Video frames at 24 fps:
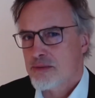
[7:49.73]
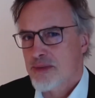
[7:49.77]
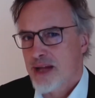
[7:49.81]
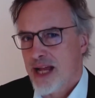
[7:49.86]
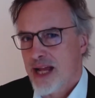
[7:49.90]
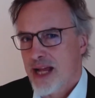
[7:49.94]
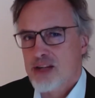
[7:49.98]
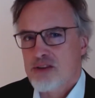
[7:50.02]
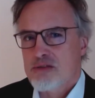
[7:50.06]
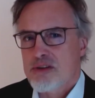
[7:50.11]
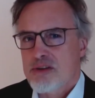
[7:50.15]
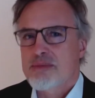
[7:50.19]

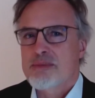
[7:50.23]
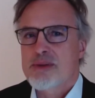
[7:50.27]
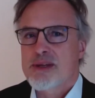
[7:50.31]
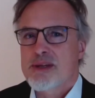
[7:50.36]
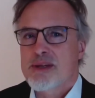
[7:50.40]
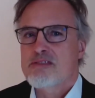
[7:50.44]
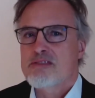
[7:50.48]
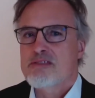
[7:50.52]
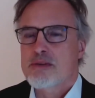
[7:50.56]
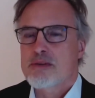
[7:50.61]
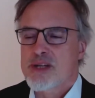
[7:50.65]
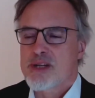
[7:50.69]
algorithmic
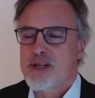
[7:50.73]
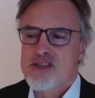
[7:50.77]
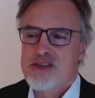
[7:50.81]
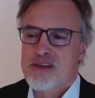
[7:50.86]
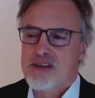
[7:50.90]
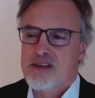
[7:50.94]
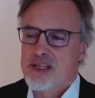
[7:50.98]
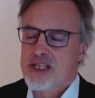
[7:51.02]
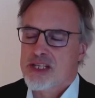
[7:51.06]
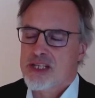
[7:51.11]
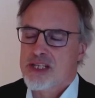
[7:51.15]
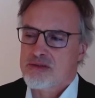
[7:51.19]
information
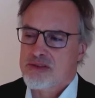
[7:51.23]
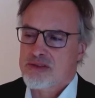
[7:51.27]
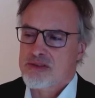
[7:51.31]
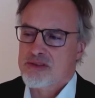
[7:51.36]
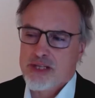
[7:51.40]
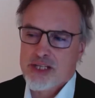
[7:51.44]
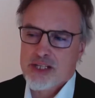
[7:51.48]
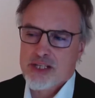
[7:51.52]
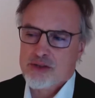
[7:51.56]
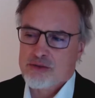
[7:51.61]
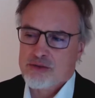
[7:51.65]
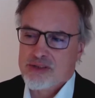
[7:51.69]

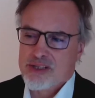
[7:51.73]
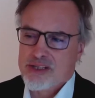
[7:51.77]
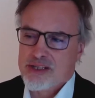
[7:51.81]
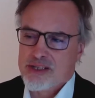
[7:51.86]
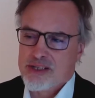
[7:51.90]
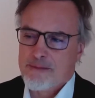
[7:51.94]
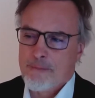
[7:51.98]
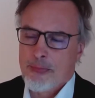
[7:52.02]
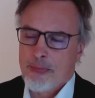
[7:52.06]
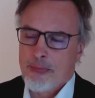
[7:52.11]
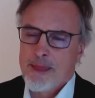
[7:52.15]
theory.